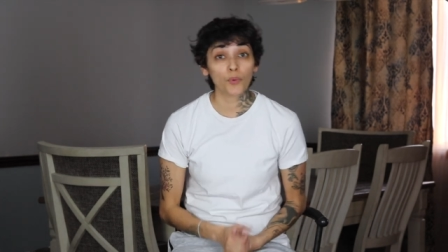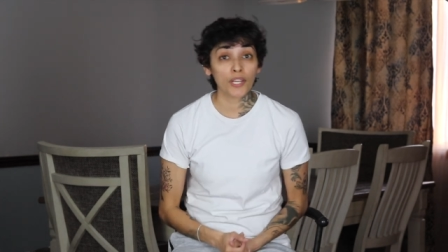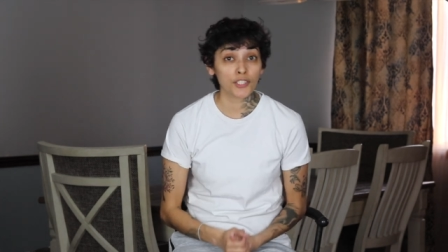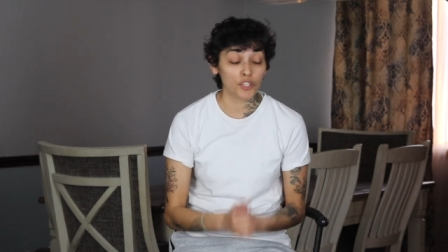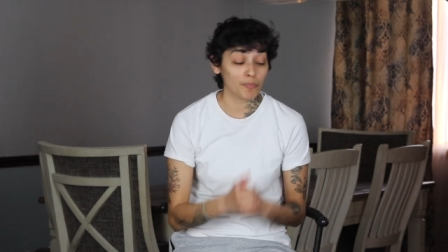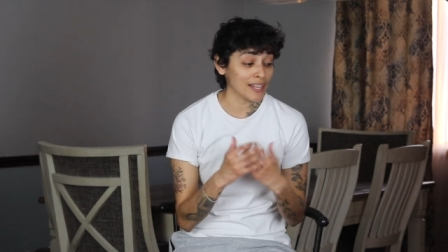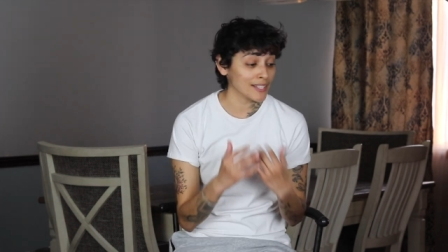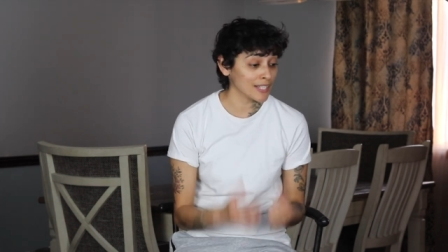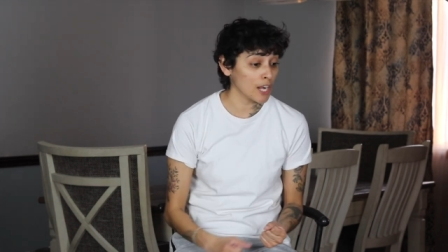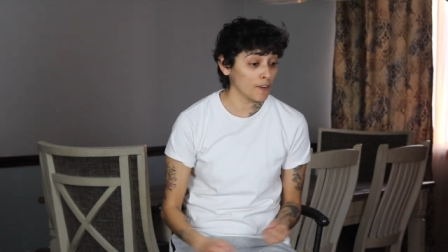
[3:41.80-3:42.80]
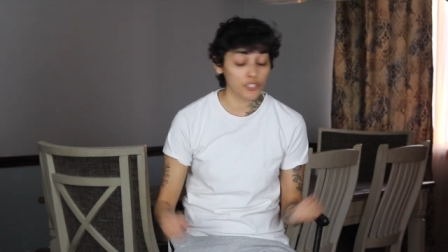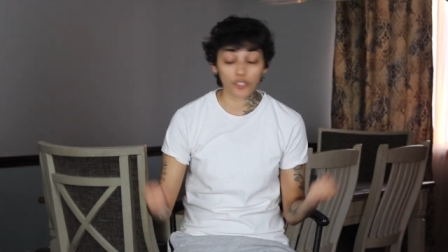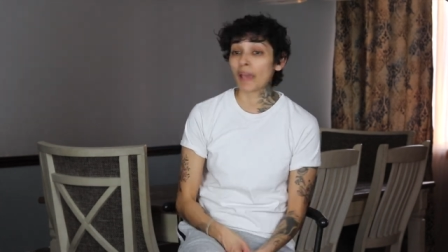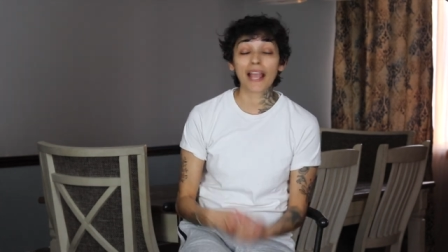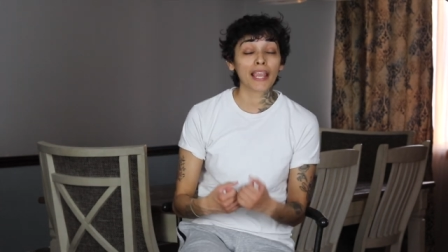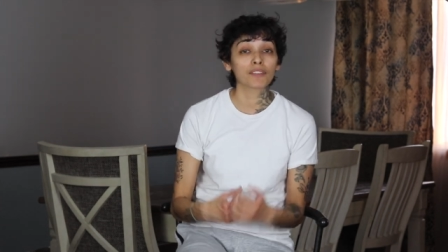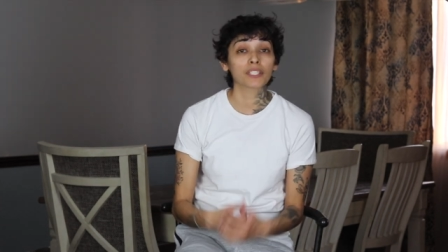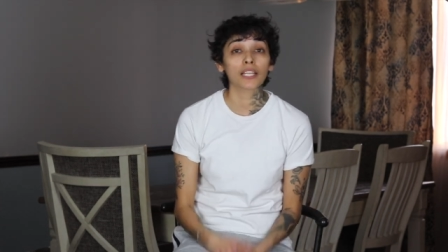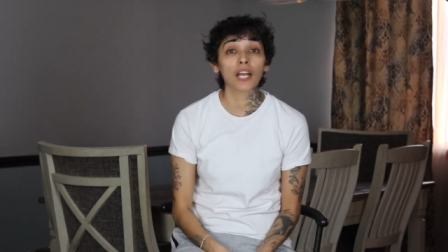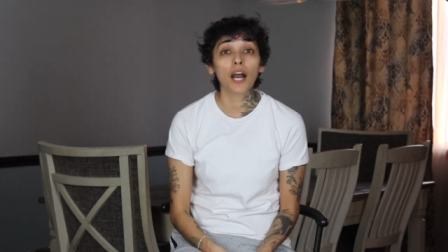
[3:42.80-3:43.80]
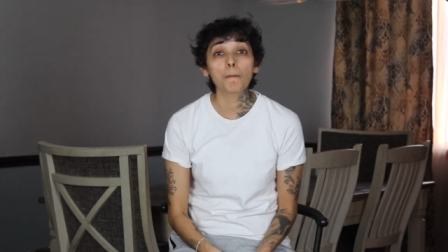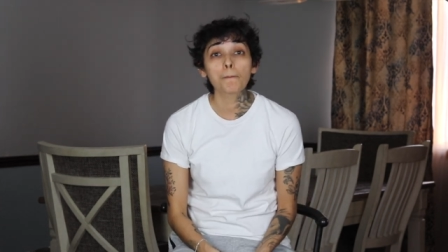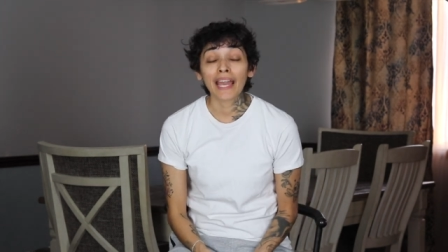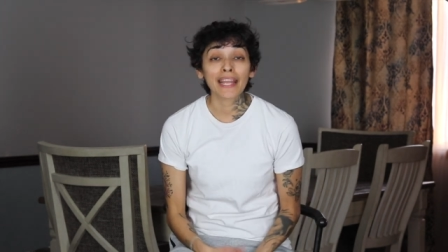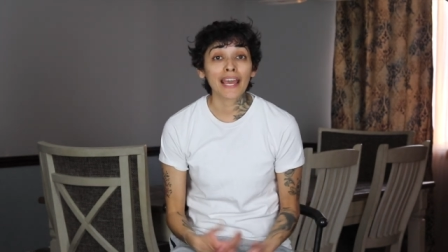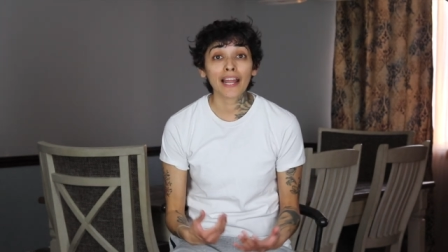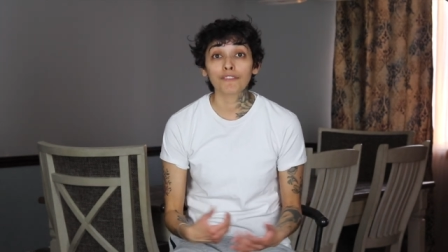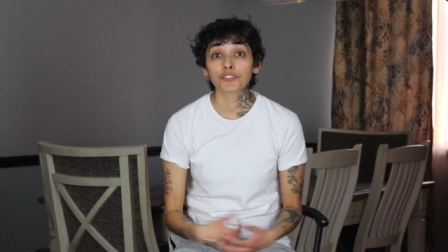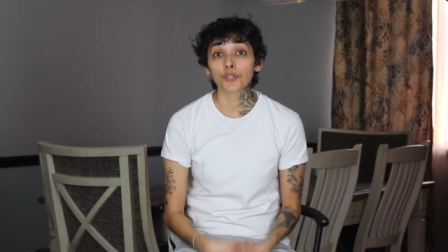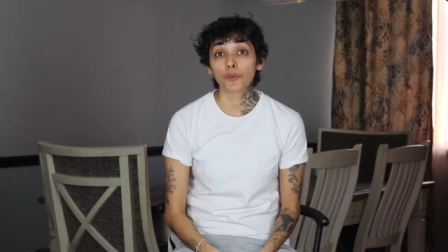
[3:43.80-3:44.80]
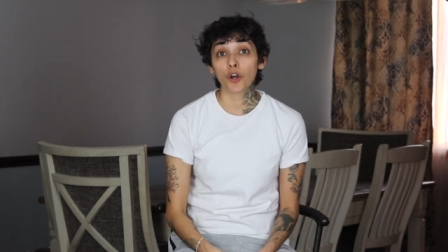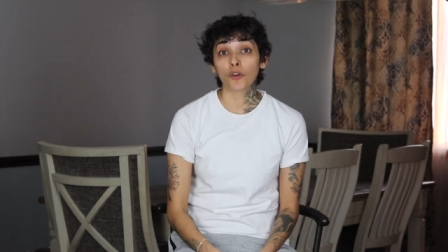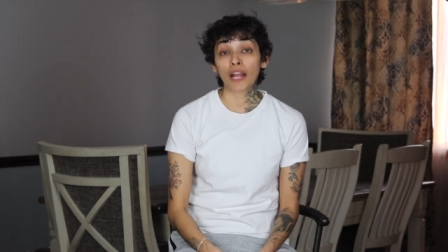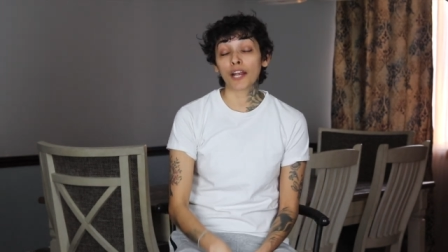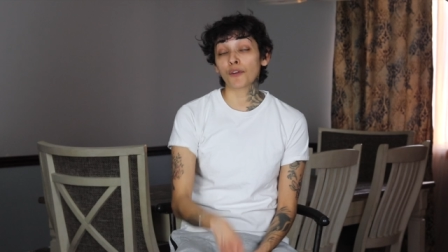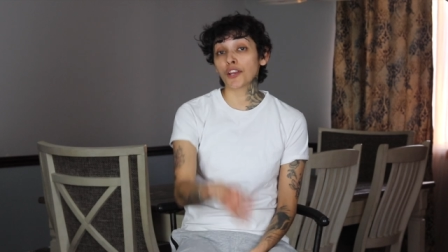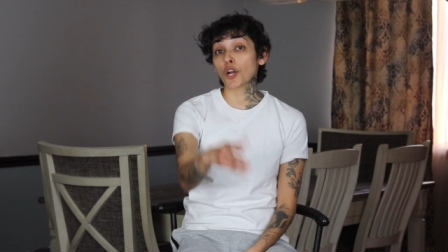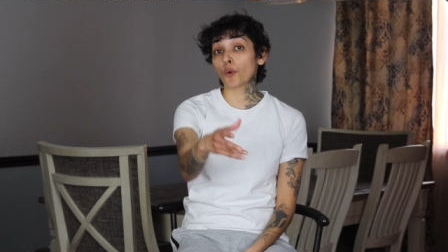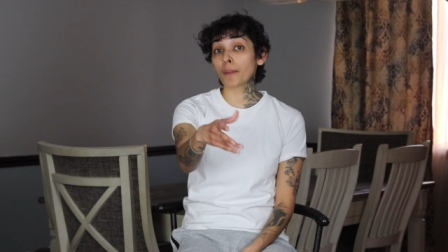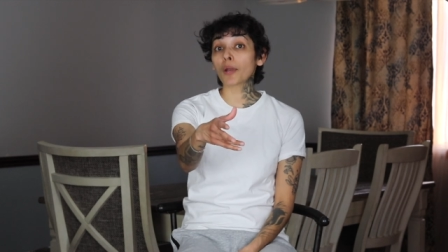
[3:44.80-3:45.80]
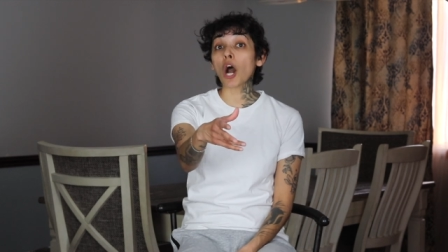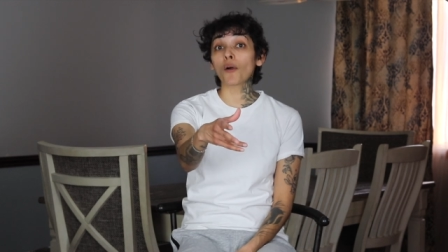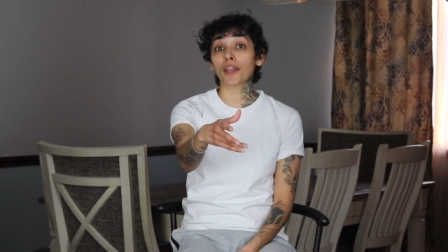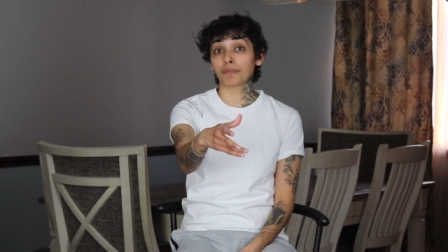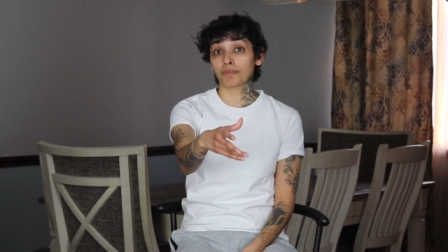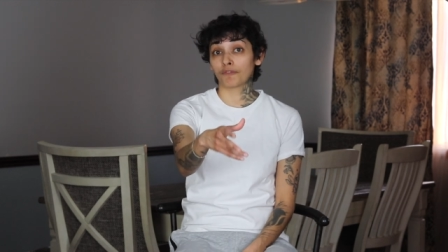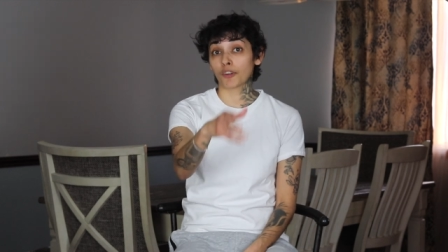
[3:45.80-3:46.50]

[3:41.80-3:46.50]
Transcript: of weeks to myself to pack everything up and head off to the road. I already know where I'm going.